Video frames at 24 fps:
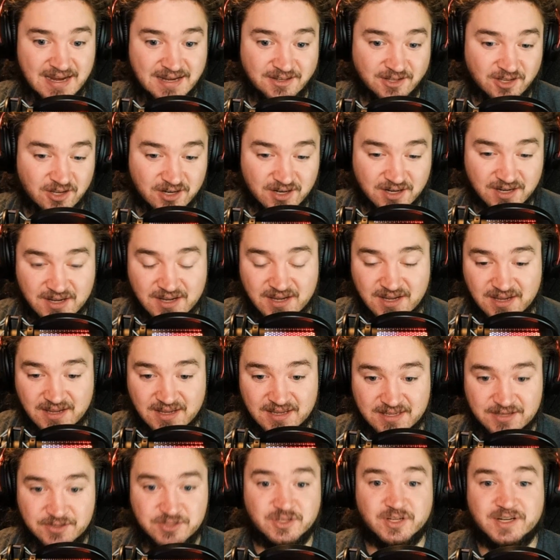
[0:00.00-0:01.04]
And look,
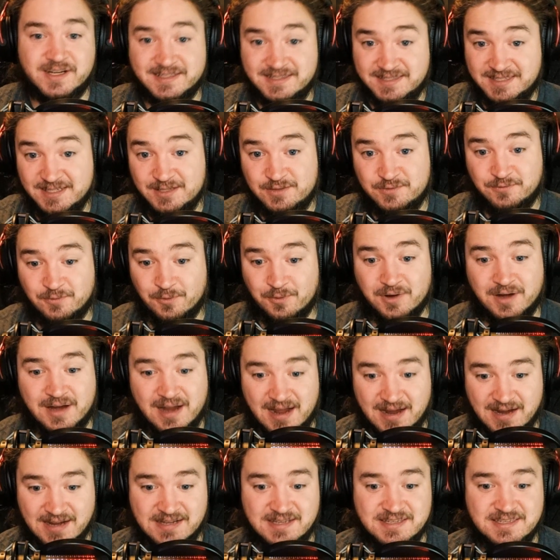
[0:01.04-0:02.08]
you look at these four
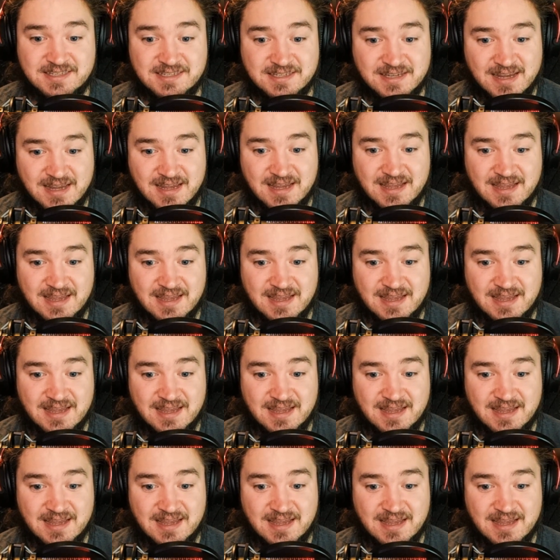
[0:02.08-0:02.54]
guys,